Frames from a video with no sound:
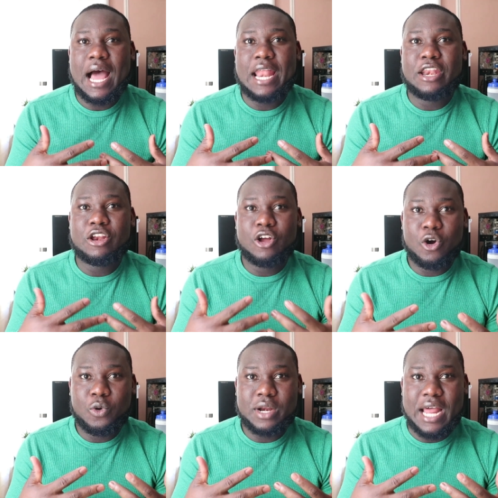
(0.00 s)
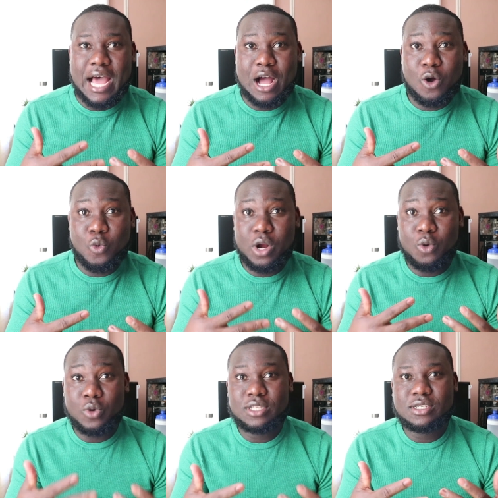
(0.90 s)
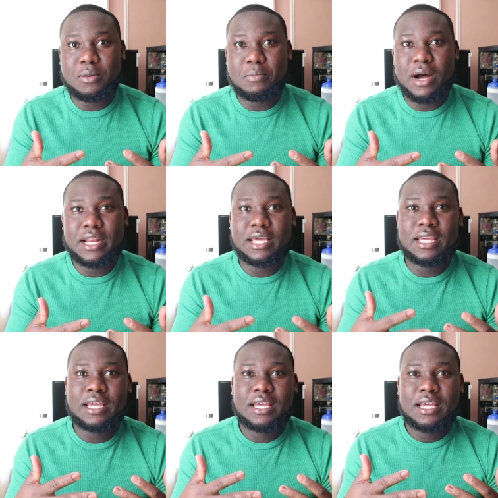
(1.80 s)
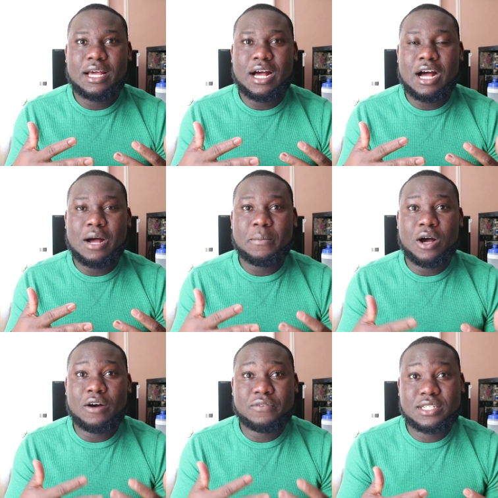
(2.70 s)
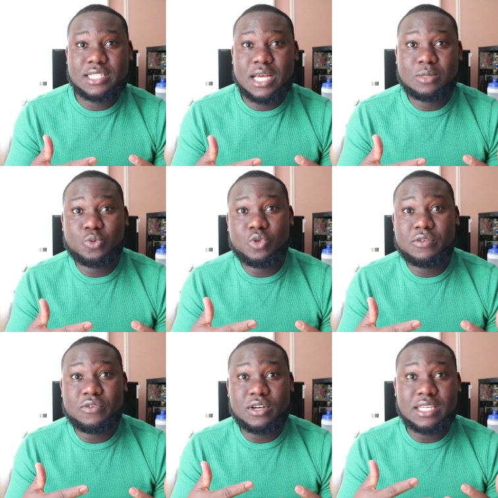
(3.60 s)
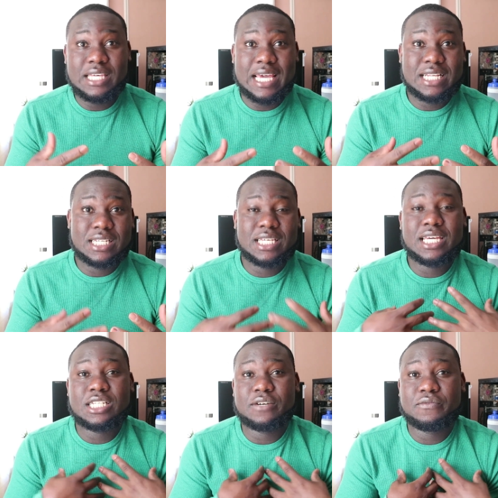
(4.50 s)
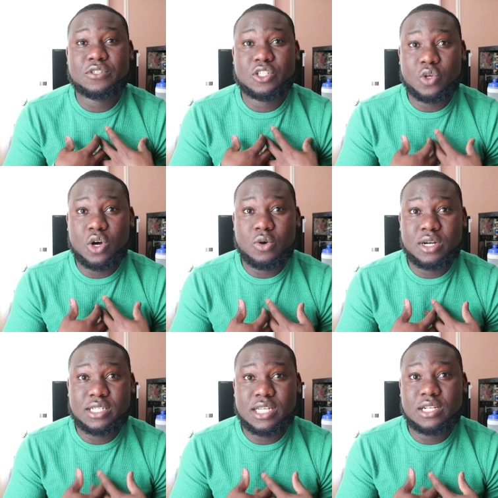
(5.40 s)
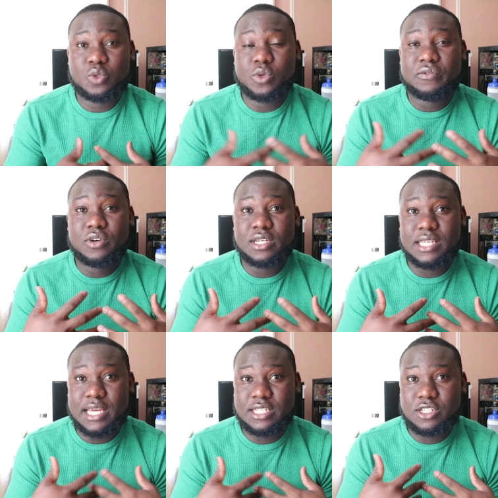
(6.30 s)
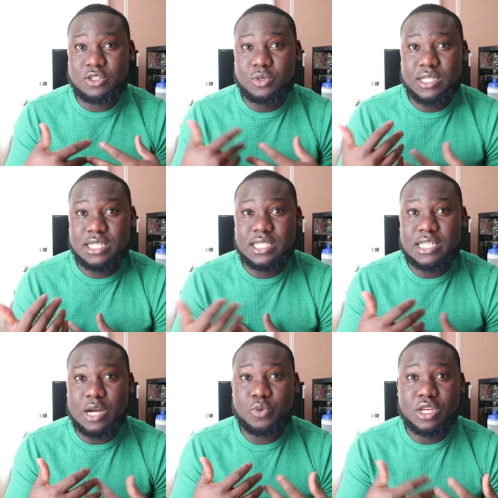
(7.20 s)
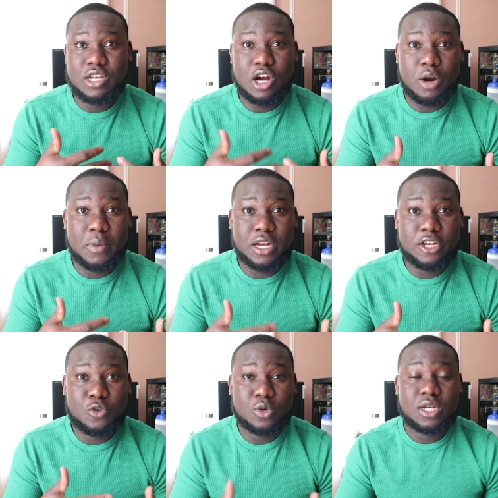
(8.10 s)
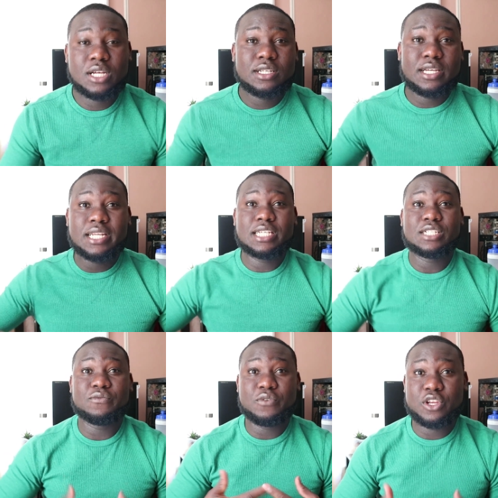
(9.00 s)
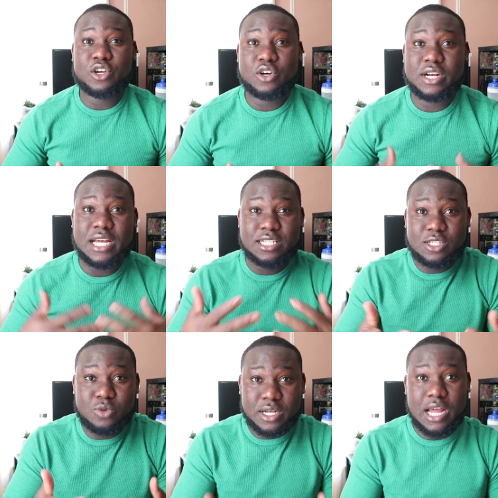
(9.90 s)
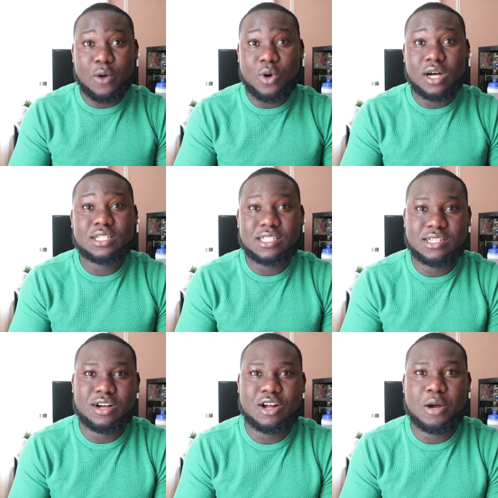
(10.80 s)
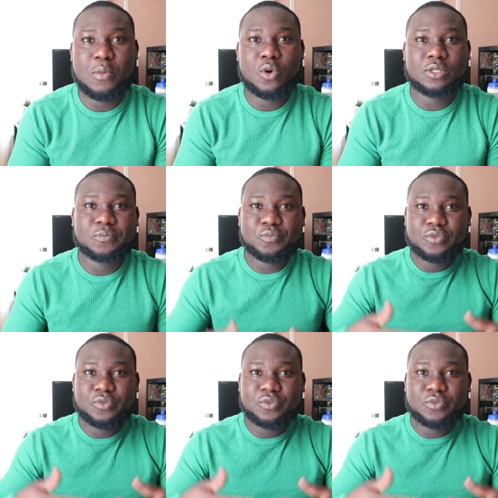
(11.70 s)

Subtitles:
and now that we're with somebody, oftentimes we forget to cater to ourselves, we forget to do the things that we normally do. So in this video, that is what I want to talk about.